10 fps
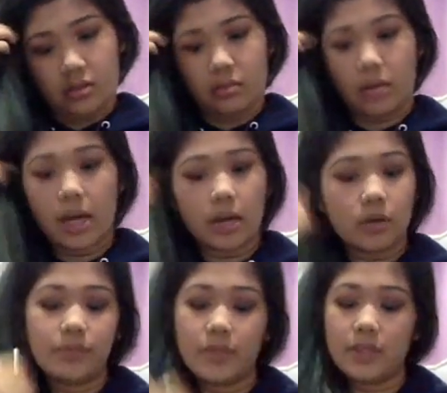Wow,
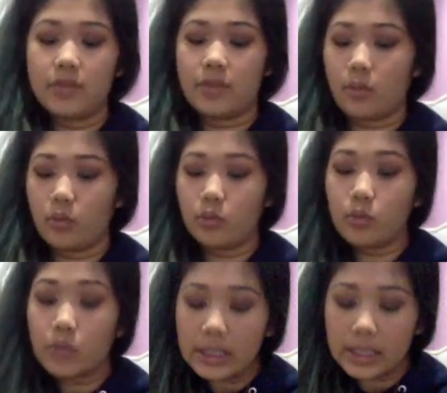this is like
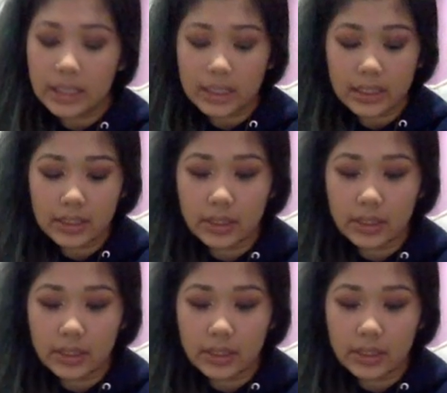really